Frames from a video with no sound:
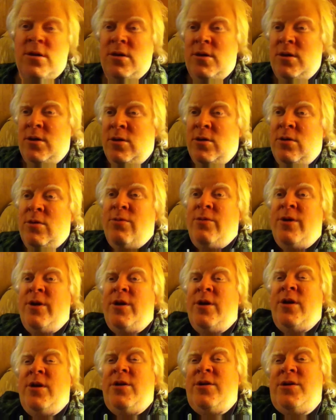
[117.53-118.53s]
It
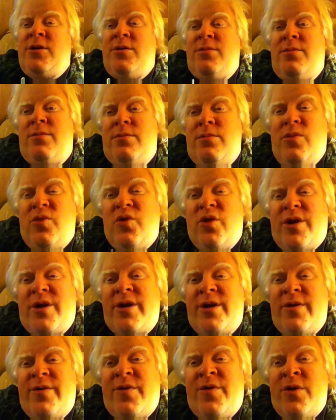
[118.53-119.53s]
already is a more
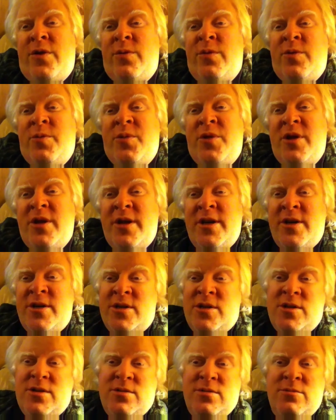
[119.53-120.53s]
comfortable
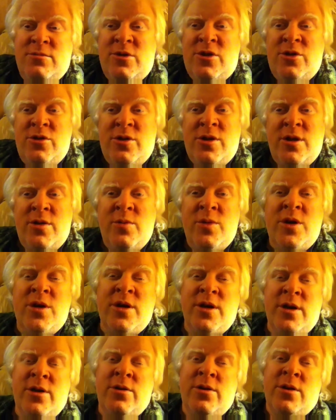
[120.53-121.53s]
place when you come in
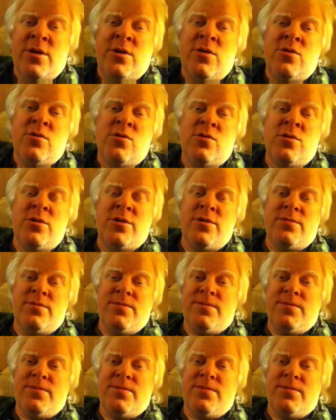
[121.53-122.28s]
out of the cold.